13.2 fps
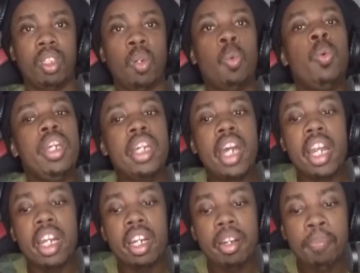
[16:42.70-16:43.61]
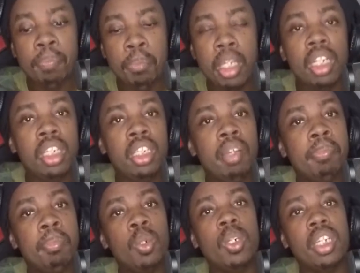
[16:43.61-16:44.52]
We are
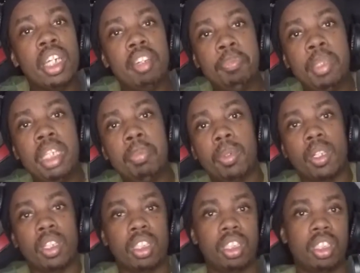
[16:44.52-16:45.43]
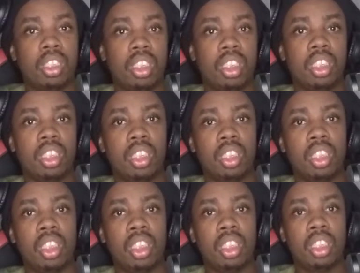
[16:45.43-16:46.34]
building broken people.
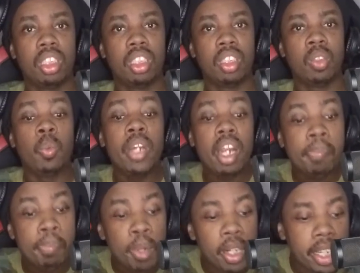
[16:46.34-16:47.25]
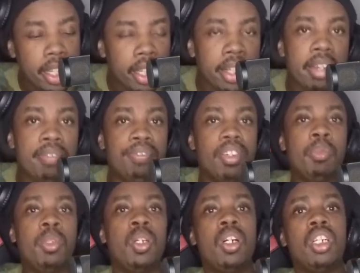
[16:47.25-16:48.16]
We are breaking them
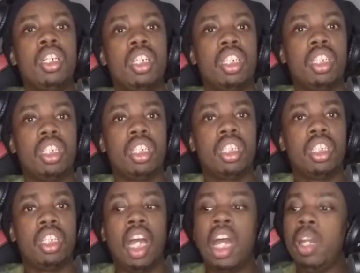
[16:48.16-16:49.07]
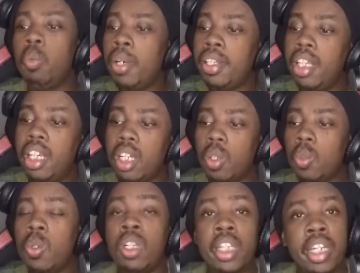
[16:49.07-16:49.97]
from young, and when they get
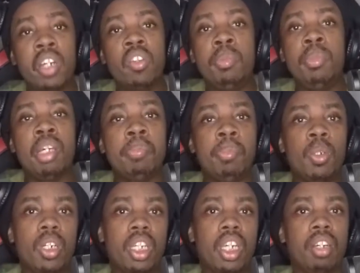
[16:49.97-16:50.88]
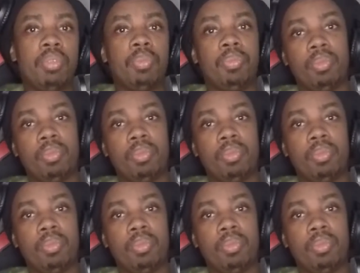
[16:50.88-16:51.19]
older, they remain broken.